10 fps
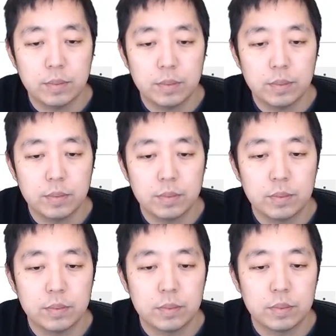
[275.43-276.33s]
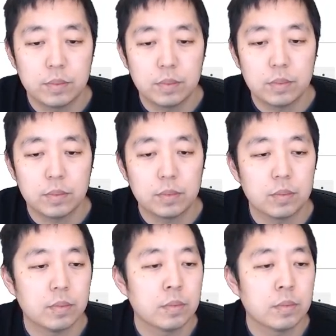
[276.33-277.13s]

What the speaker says: Nothing is said.